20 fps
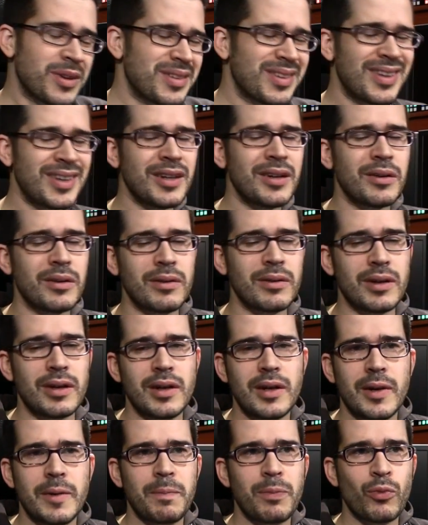Well, you know,
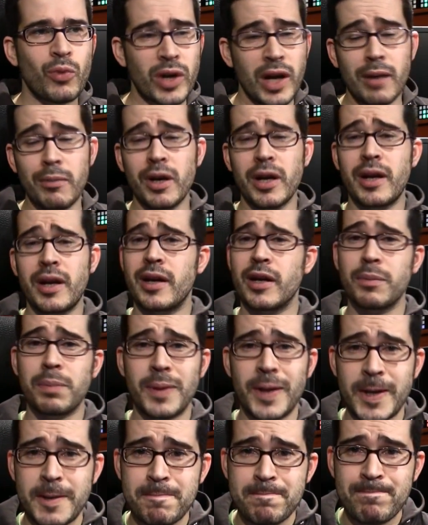when I'm on an
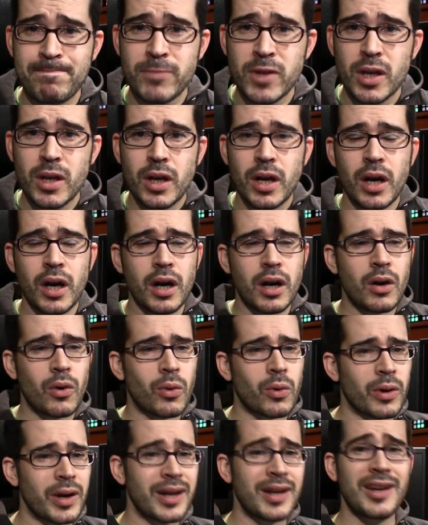airplane uh,
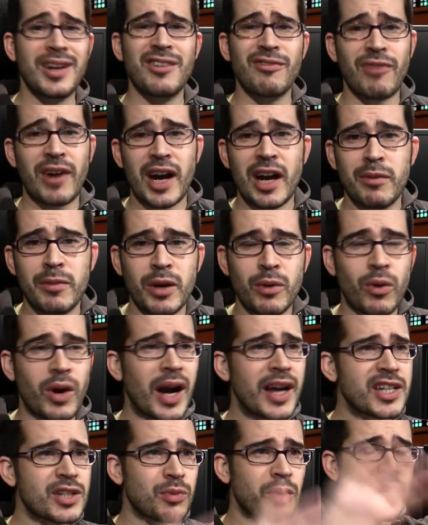or in an environment
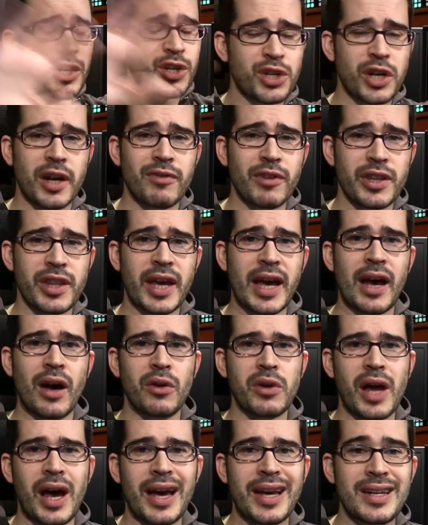where I just to shut everything
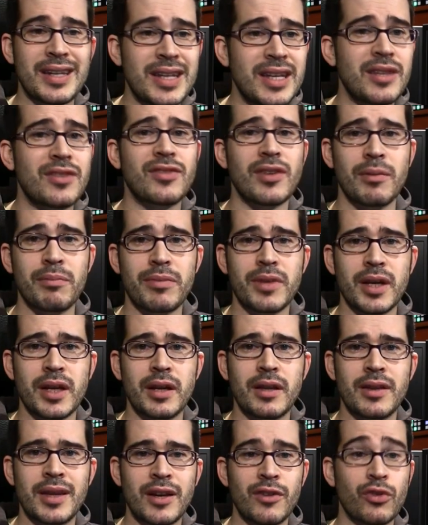out, I need
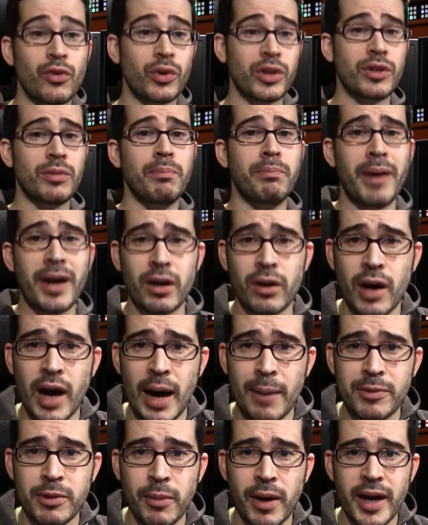something that is going to better
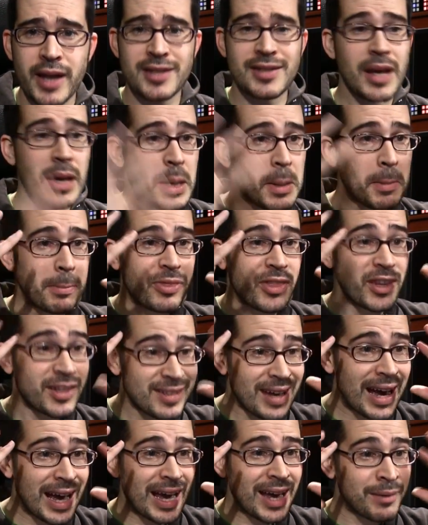optimize the
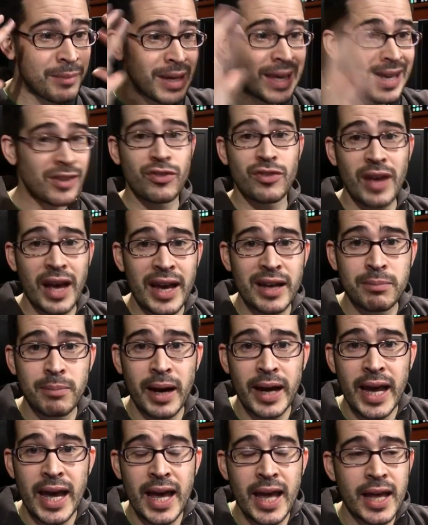time
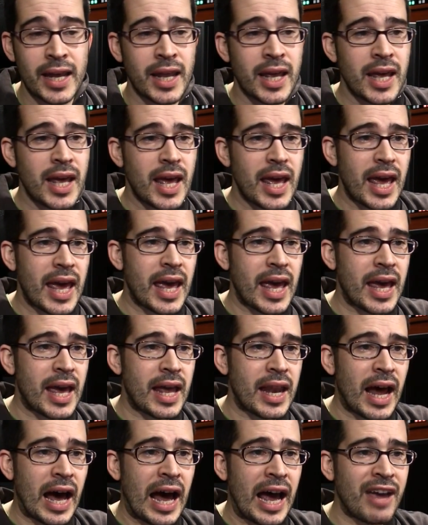inside my head.
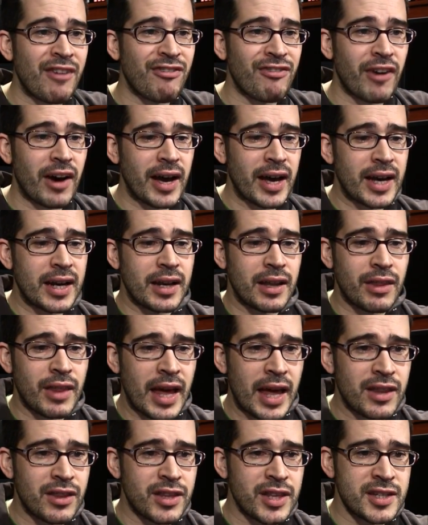And I find
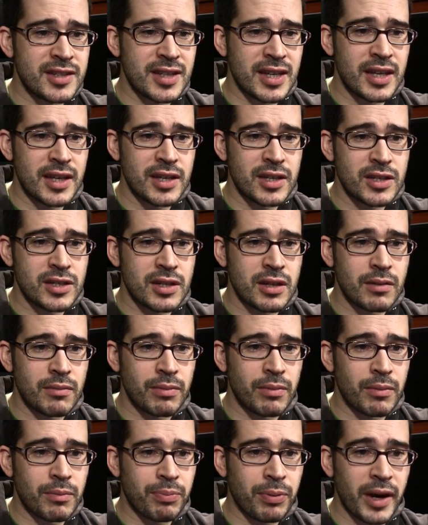that this is
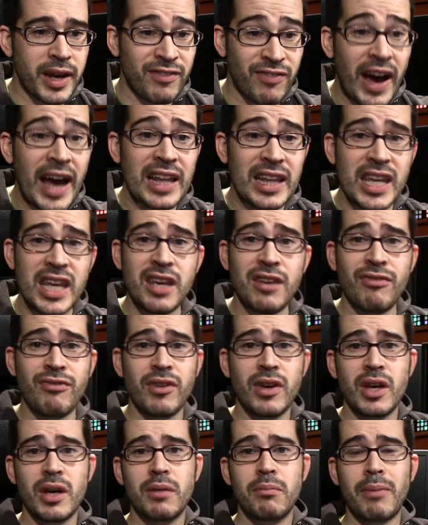if I
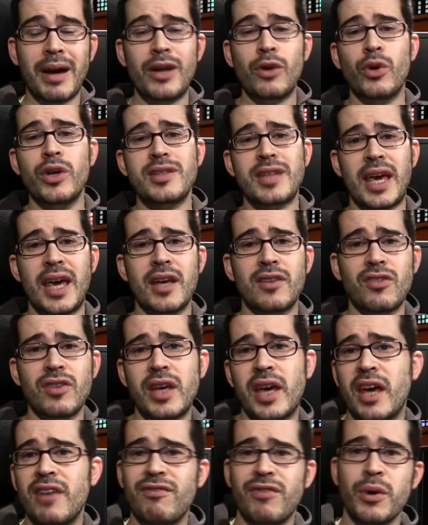leave my noise
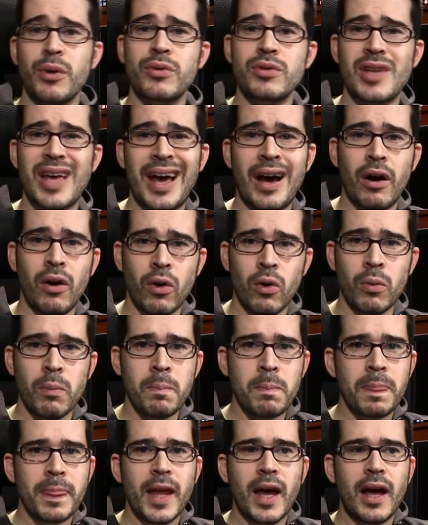canceling headphones at
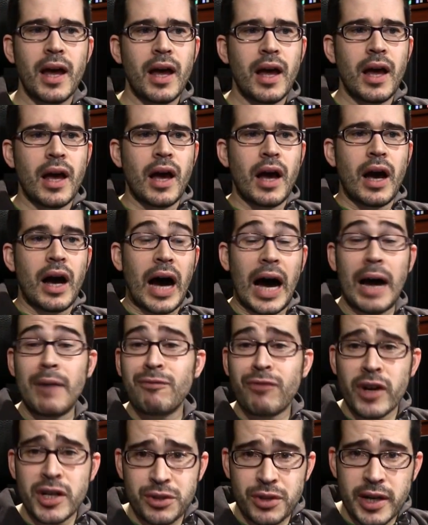home,
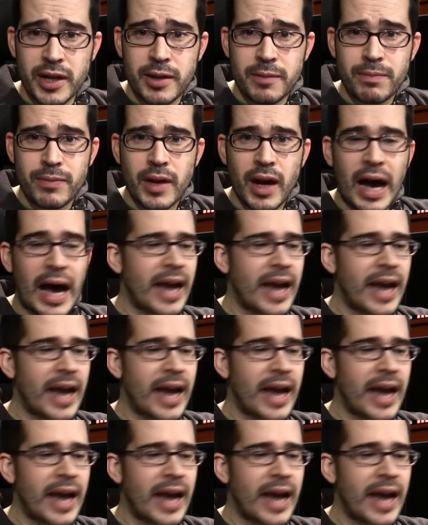I'm frustrated.